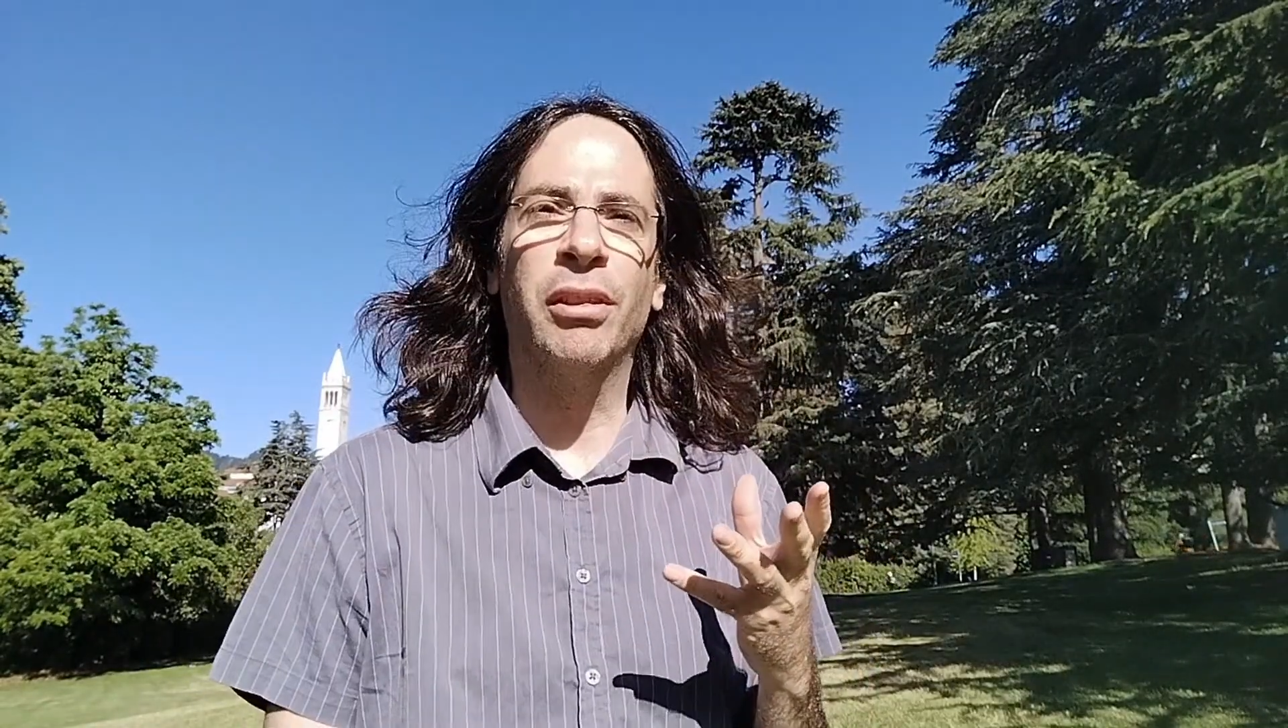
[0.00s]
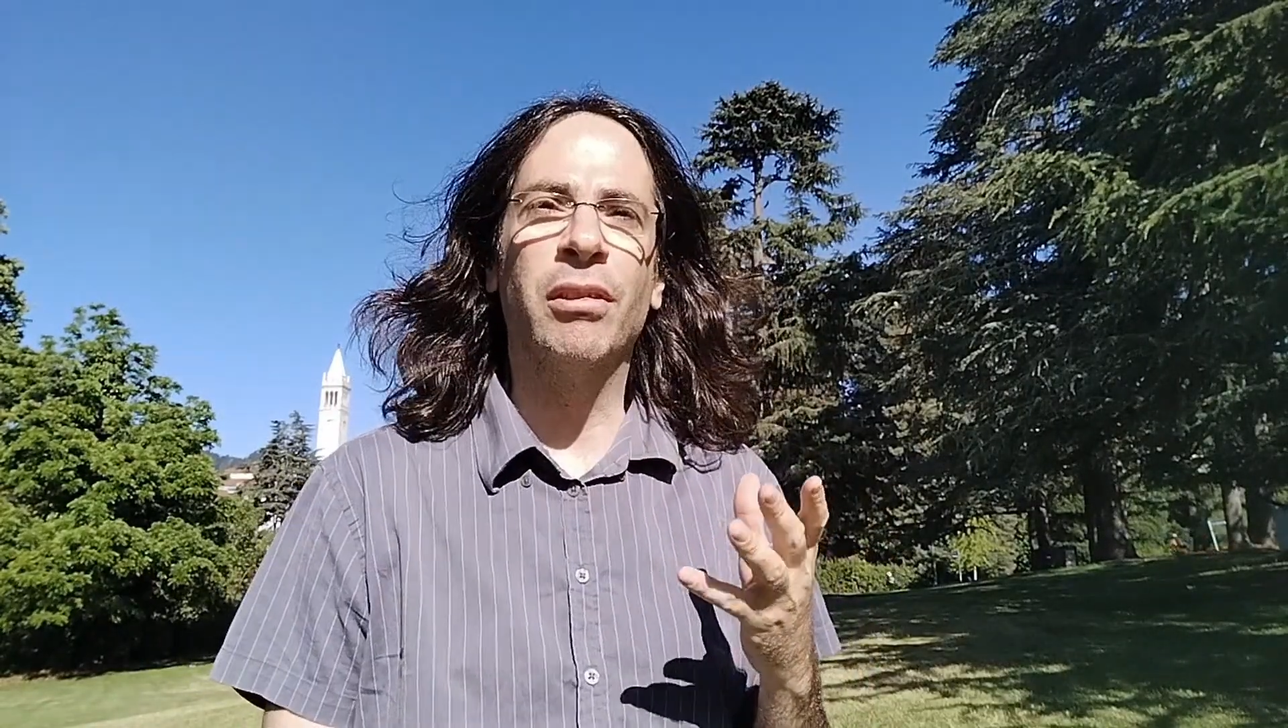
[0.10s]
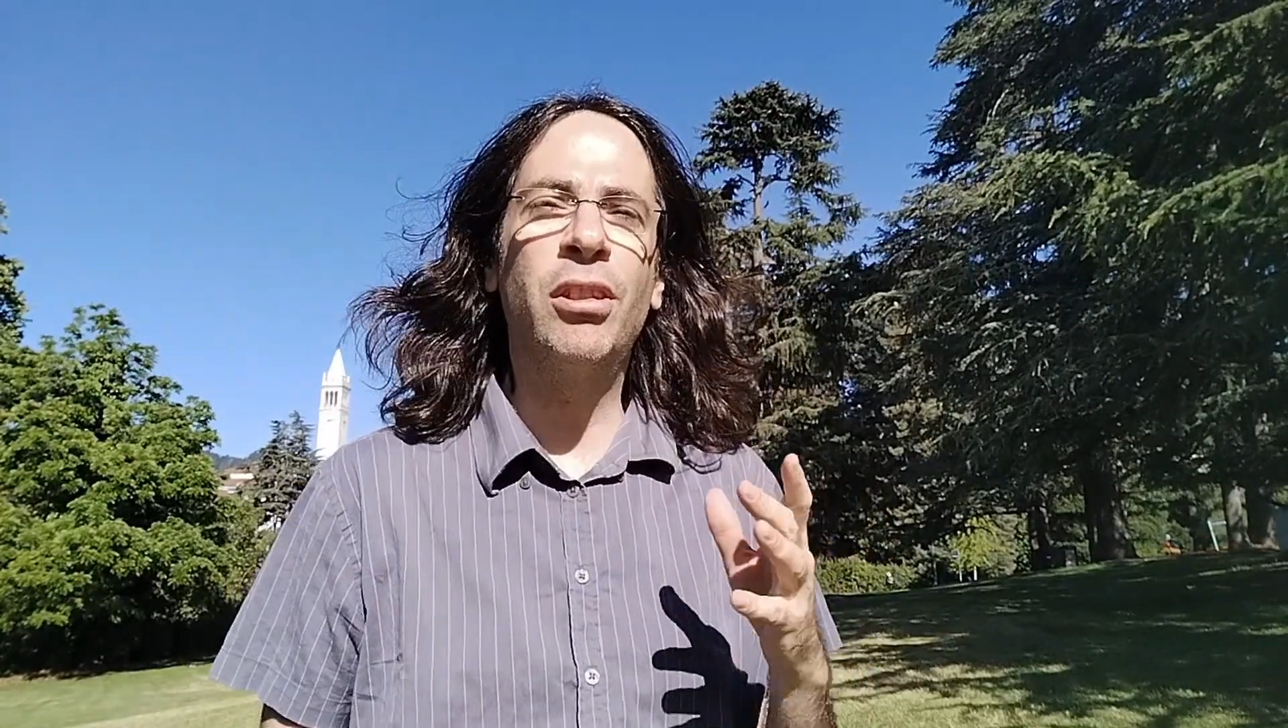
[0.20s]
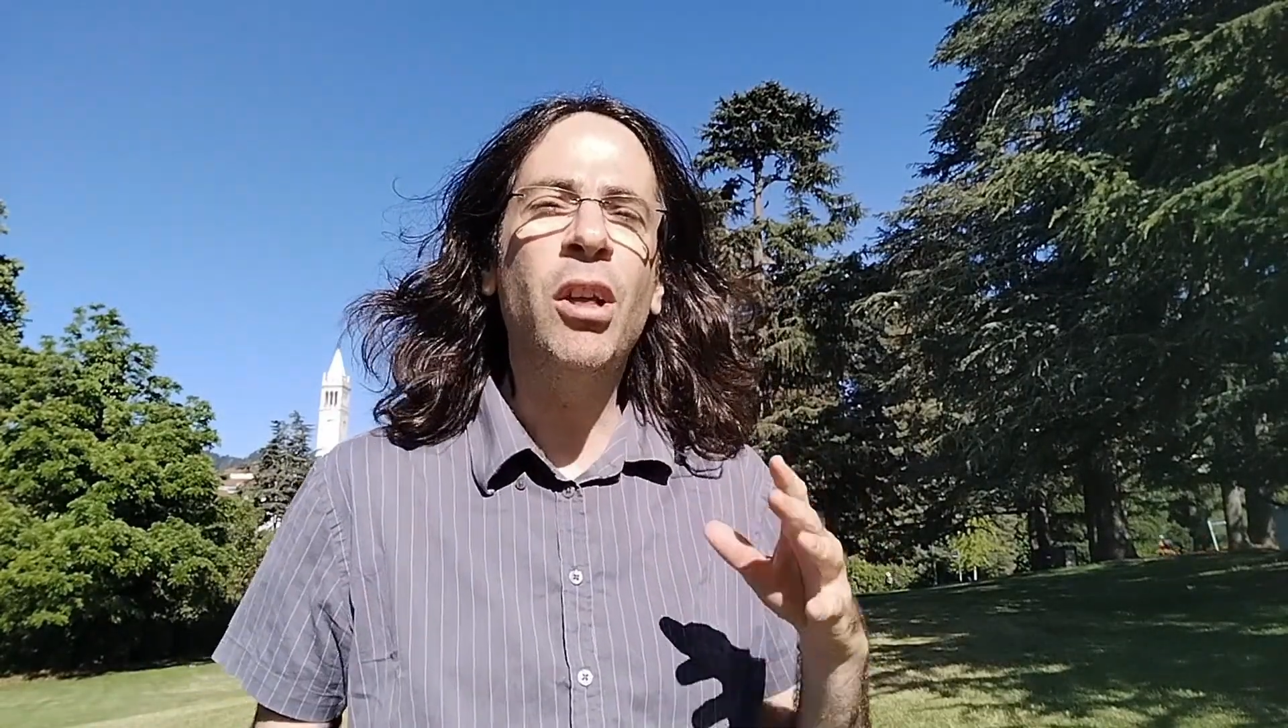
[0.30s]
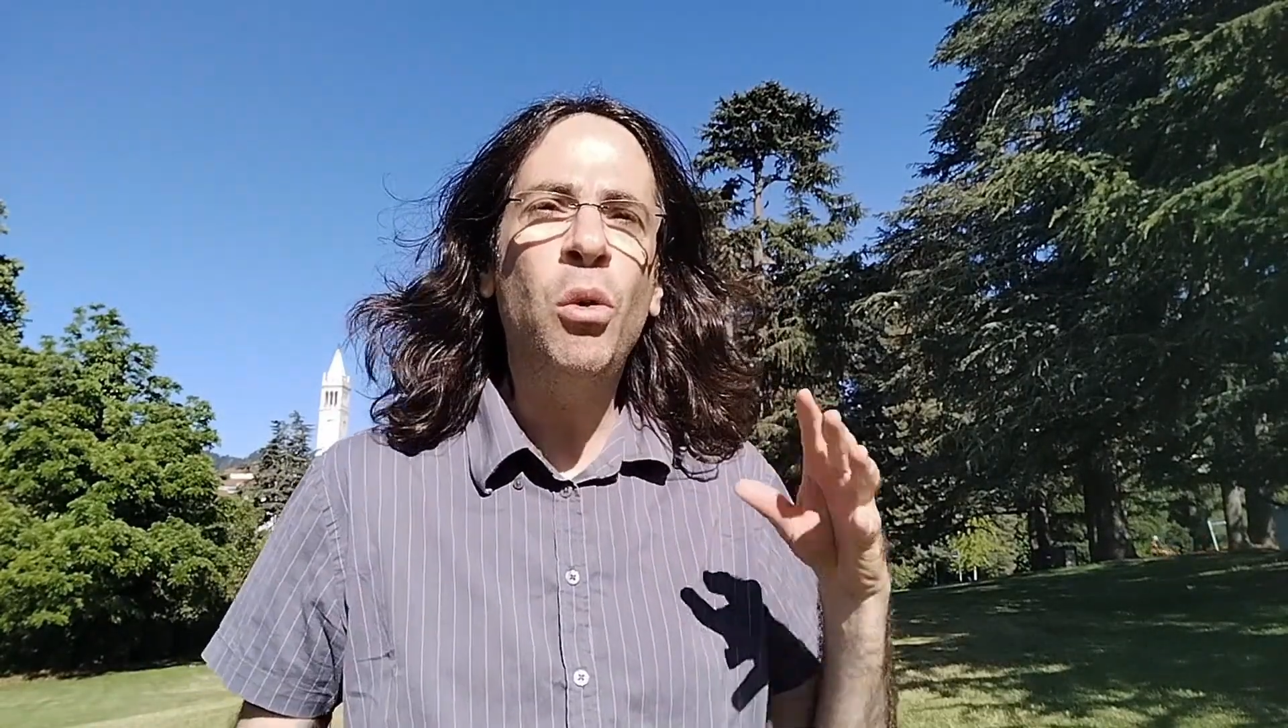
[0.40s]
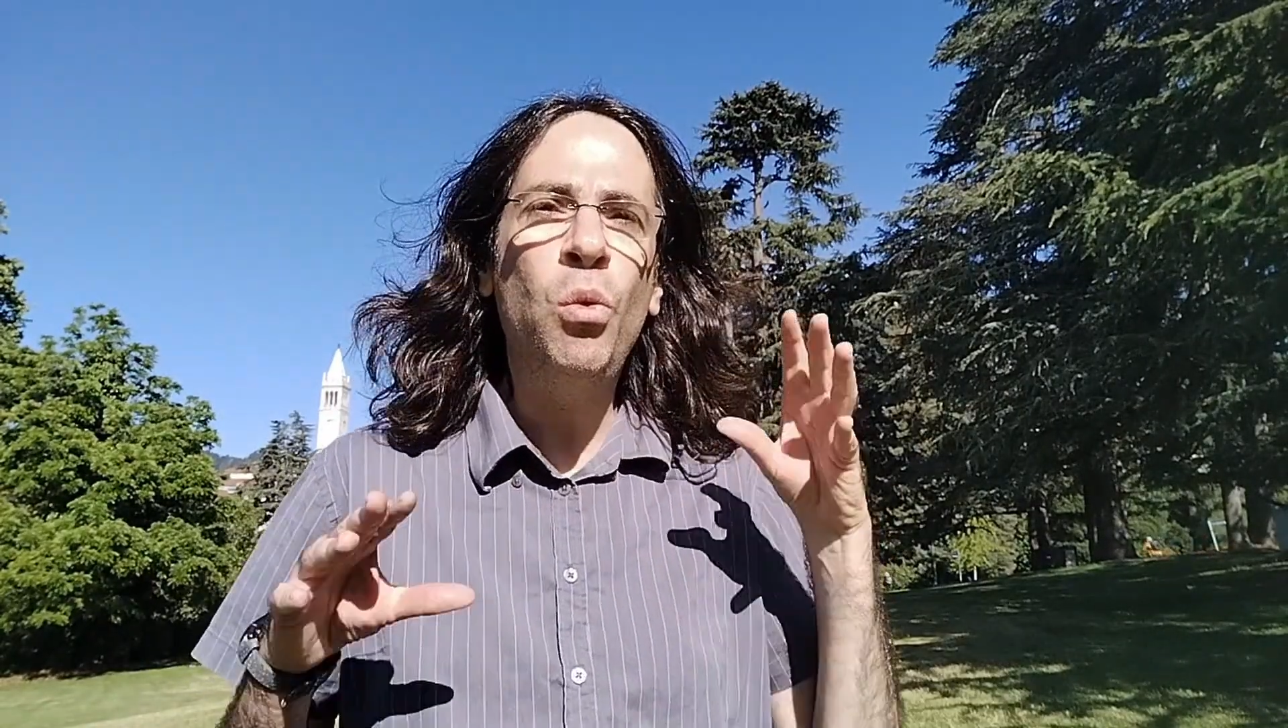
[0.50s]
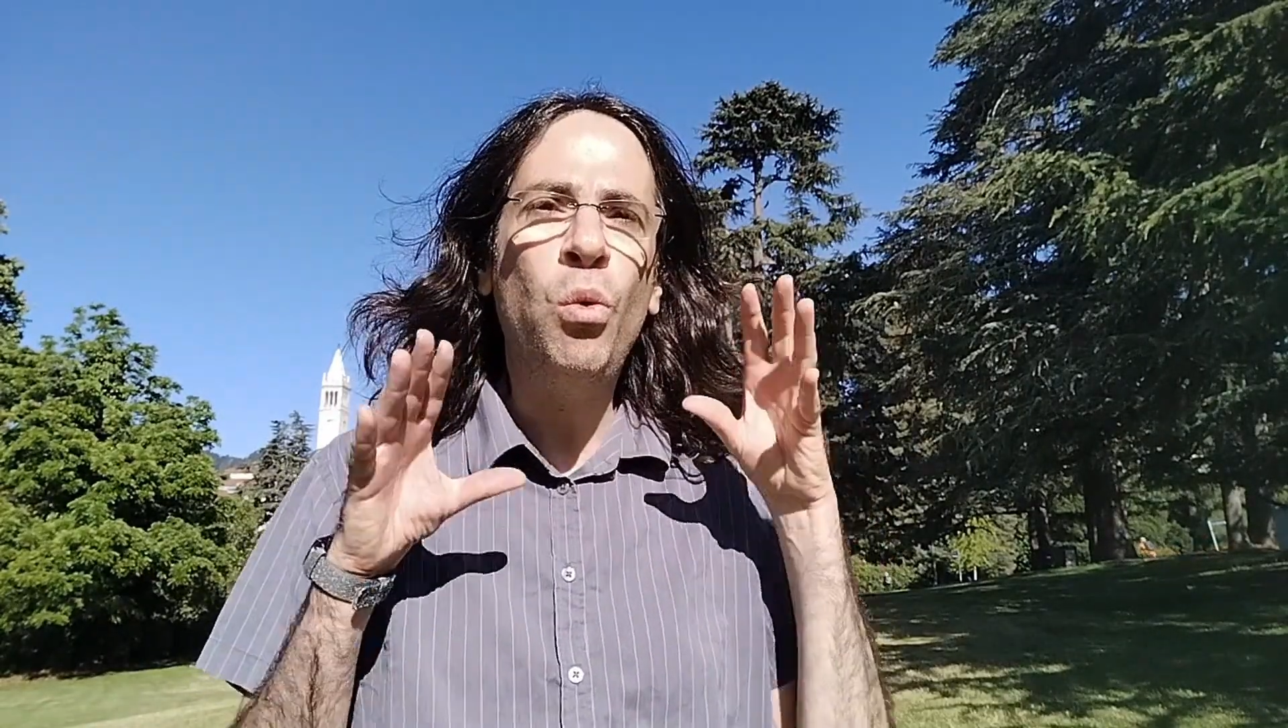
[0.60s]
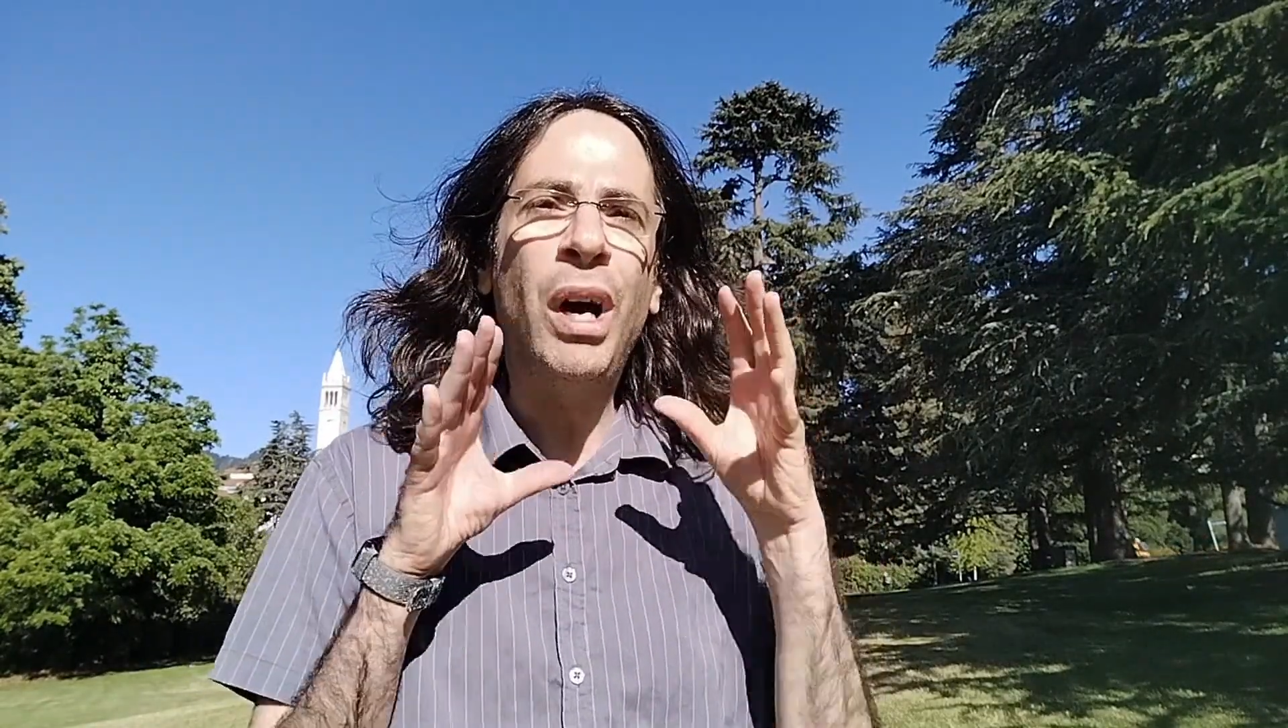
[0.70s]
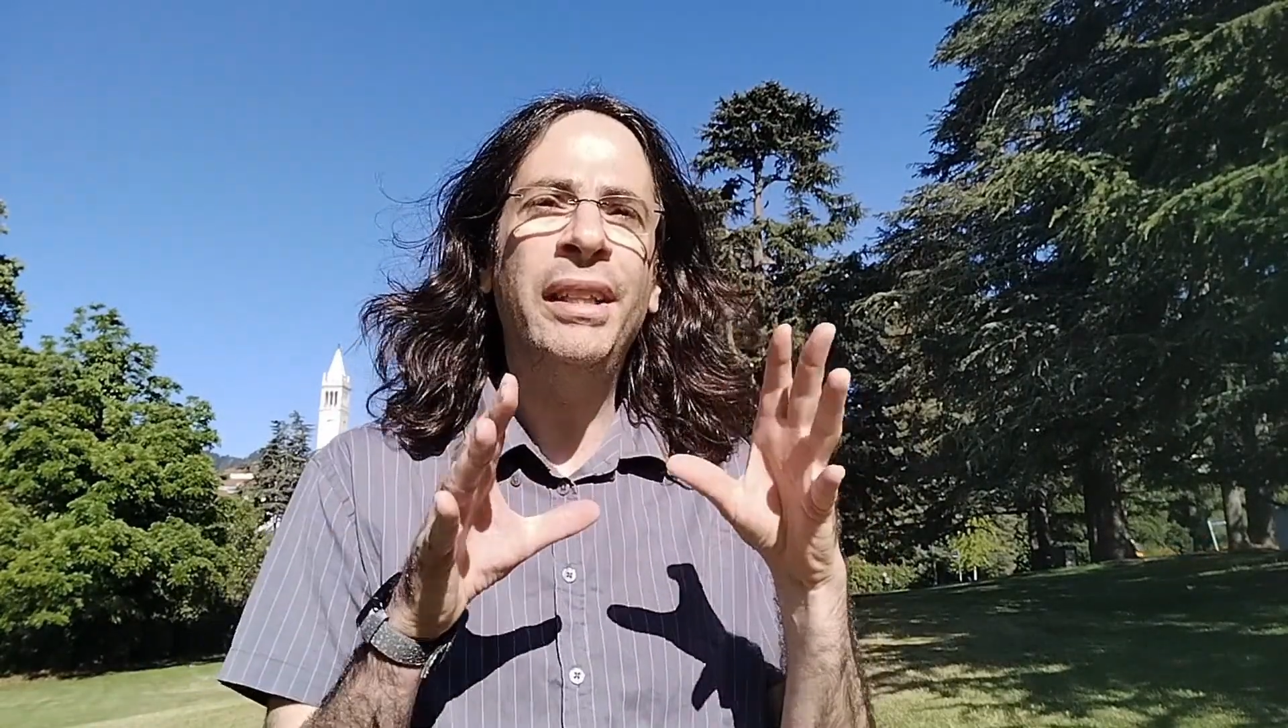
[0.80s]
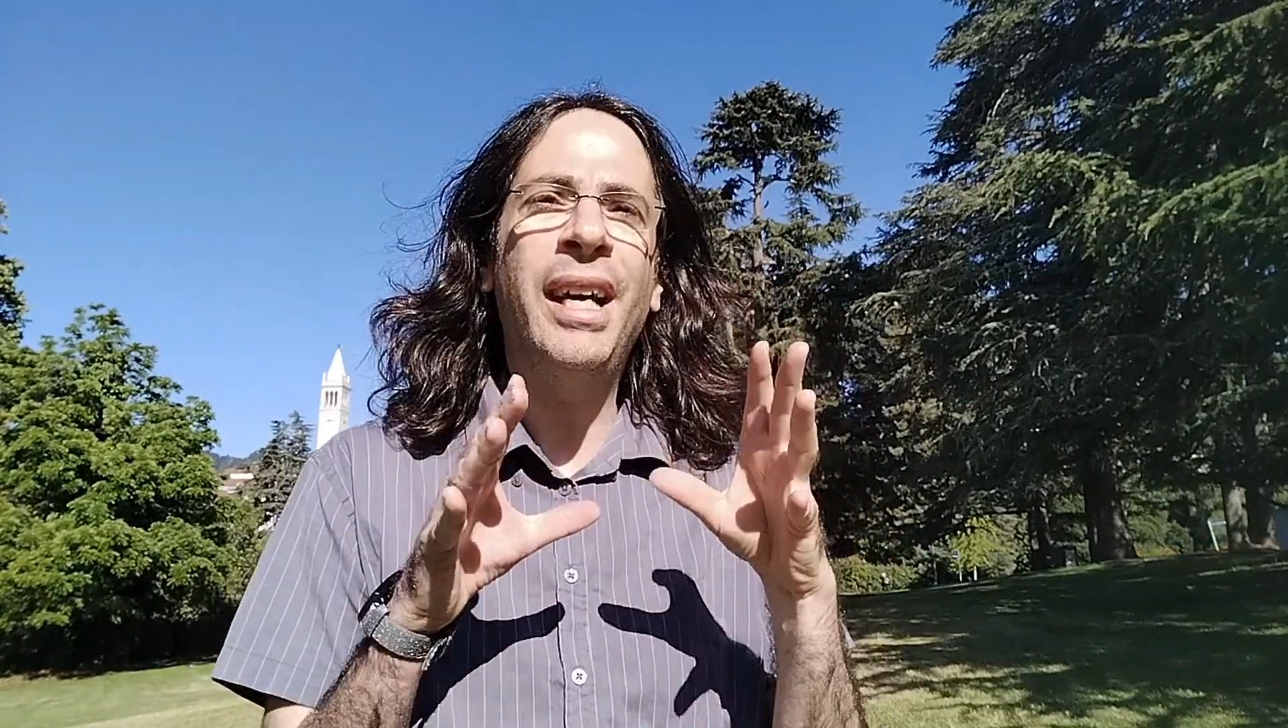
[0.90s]
There's no
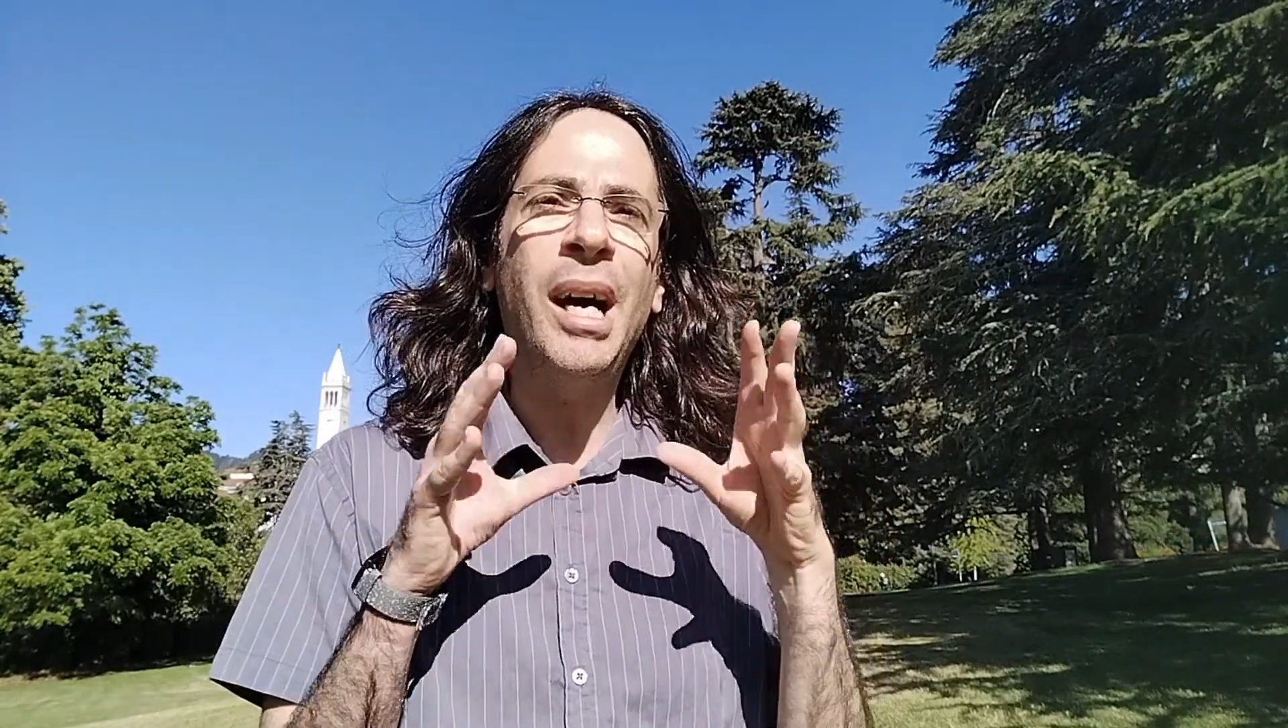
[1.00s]
one